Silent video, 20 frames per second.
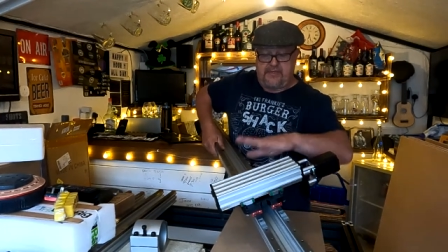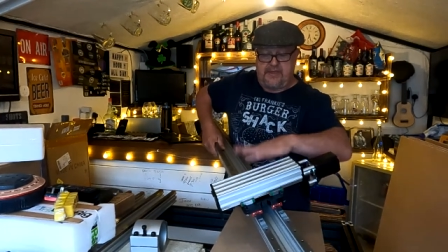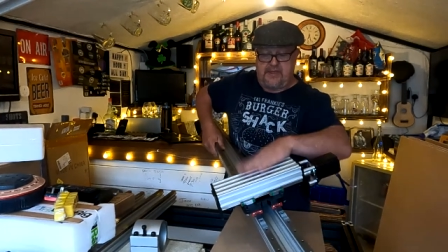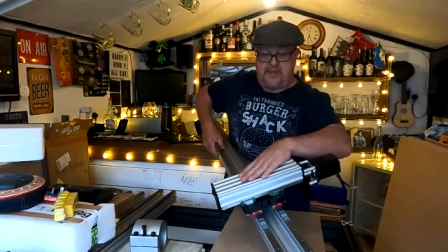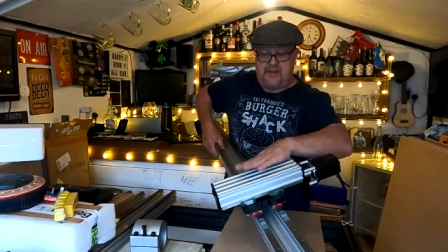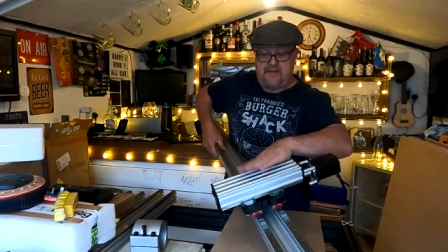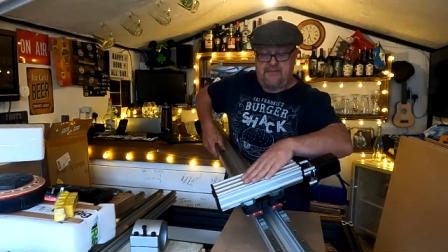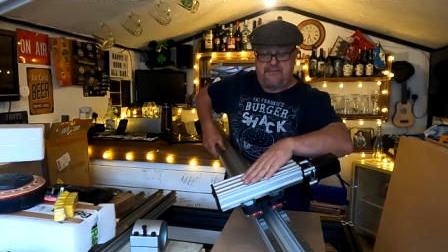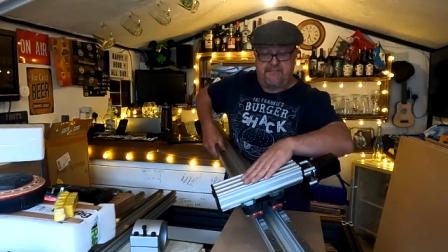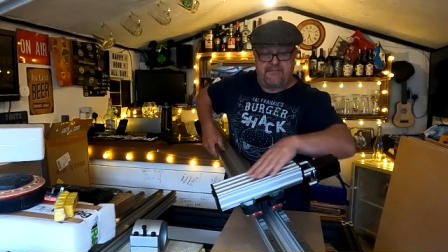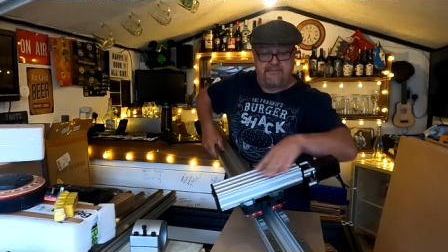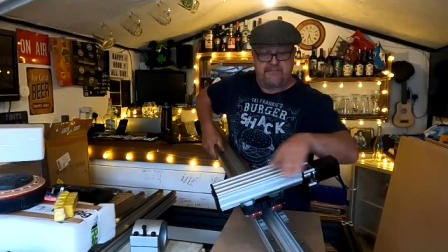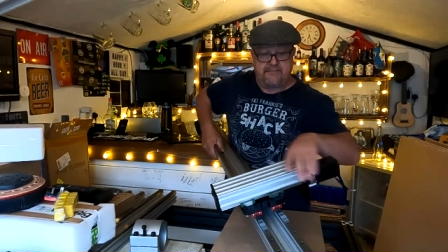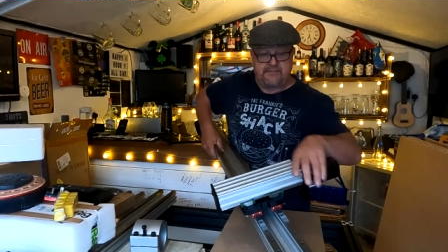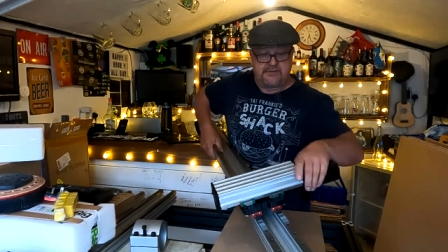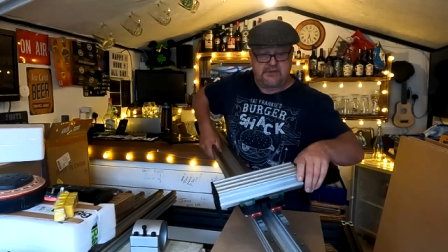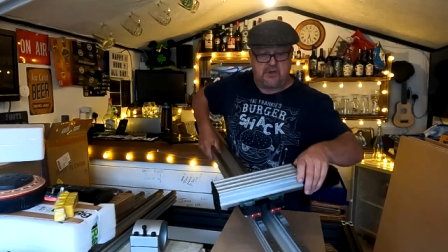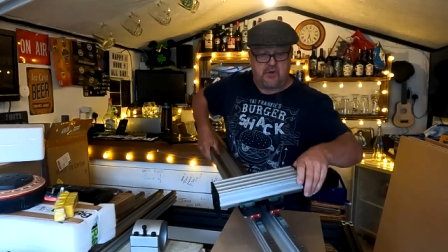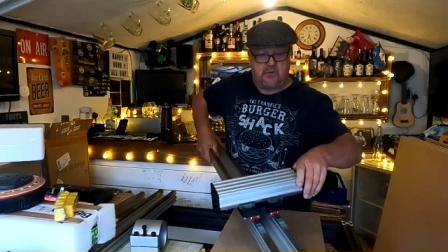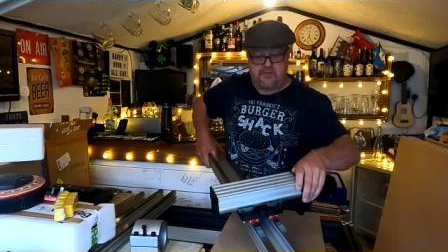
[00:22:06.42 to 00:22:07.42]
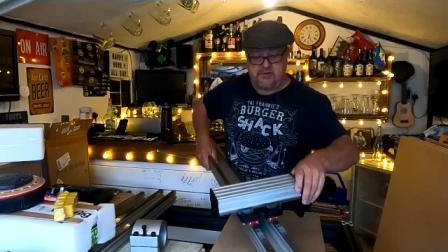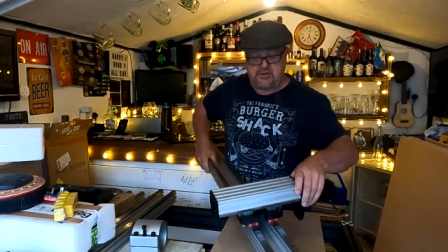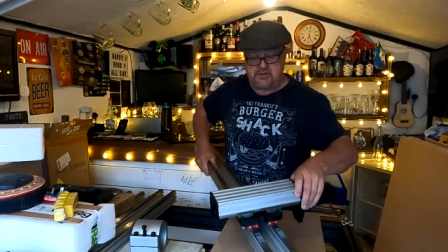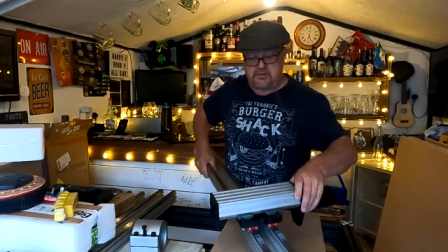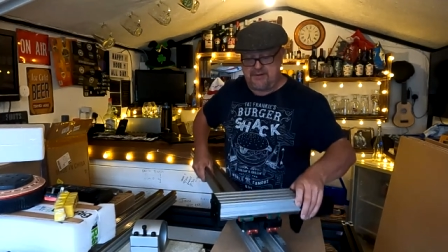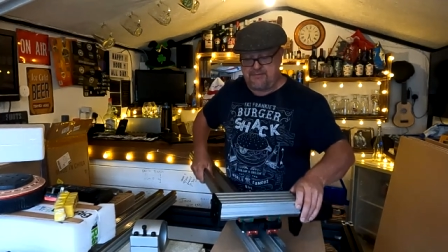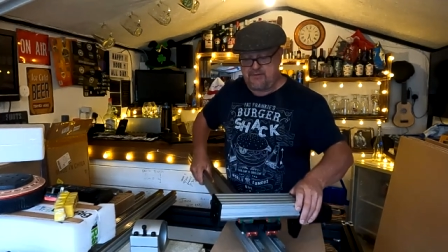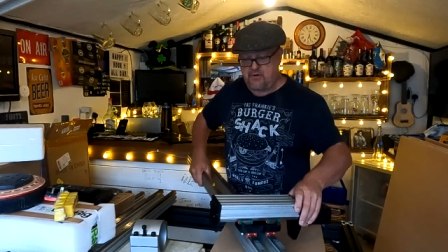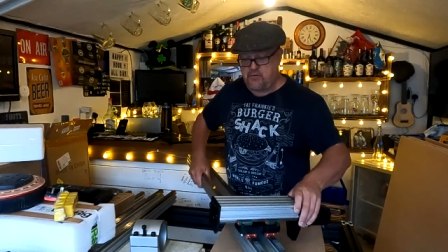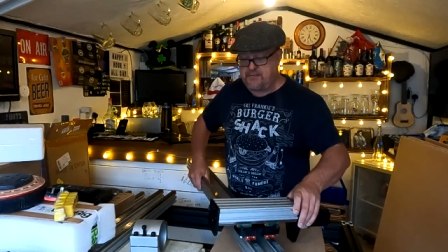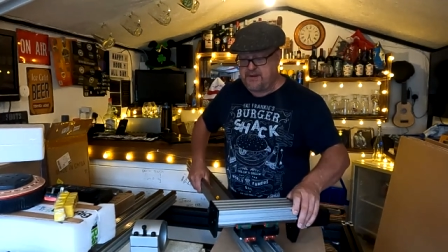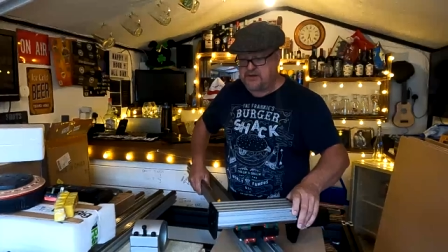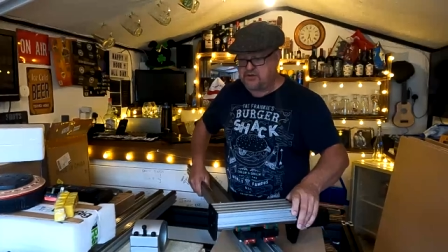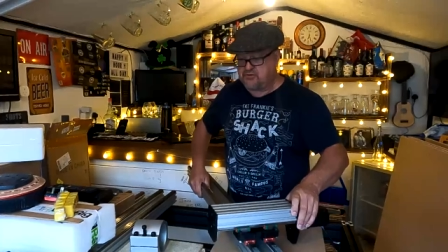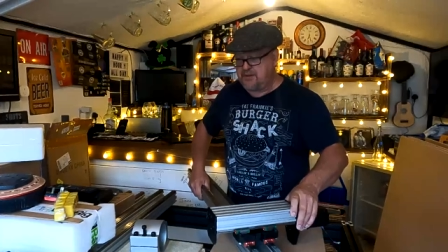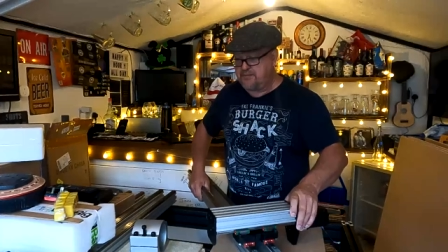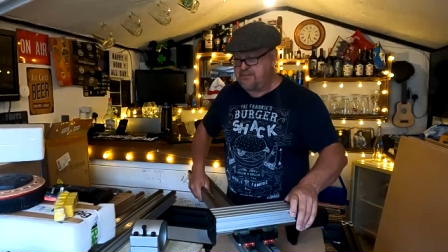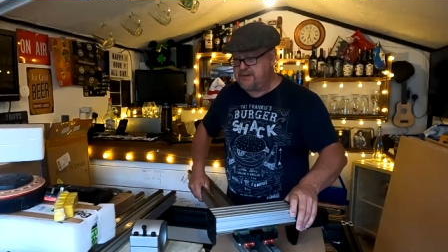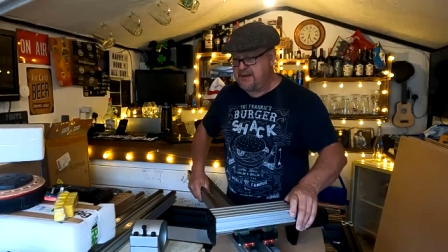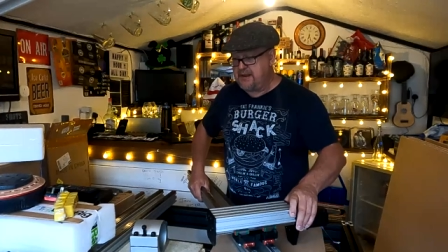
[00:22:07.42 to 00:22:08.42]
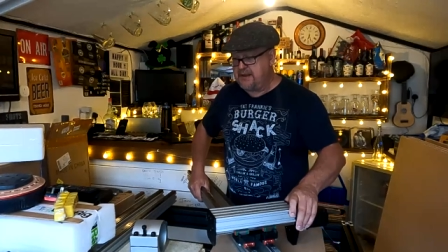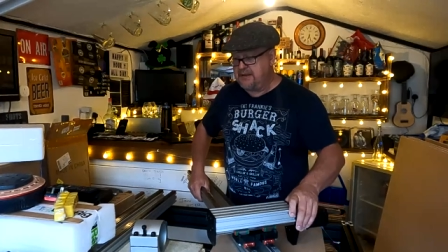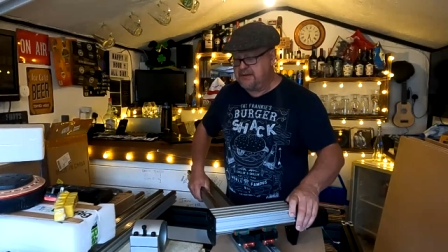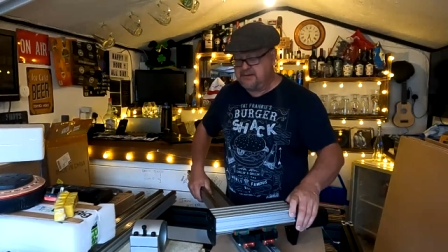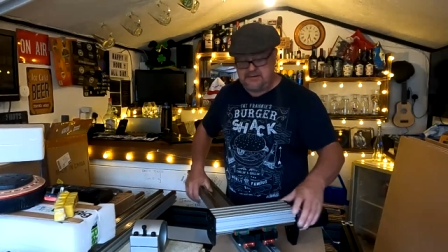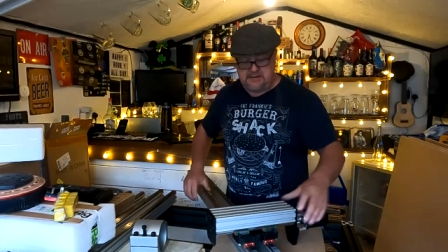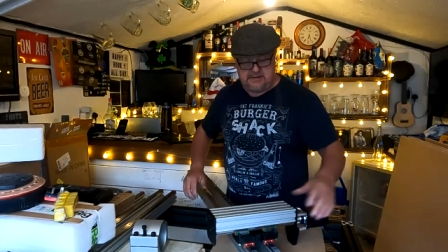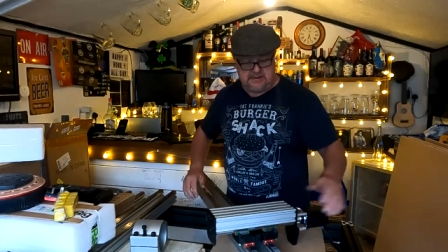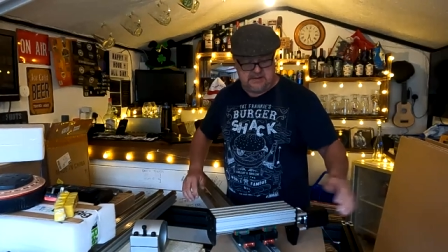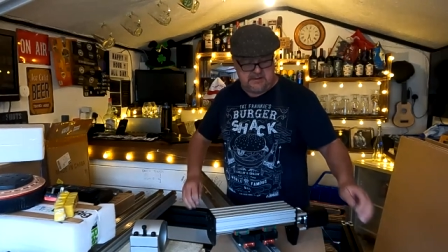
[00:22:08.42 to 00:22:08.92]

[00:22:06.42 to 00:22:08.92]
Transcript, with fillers: there. So I'm just gonna have a little measure up now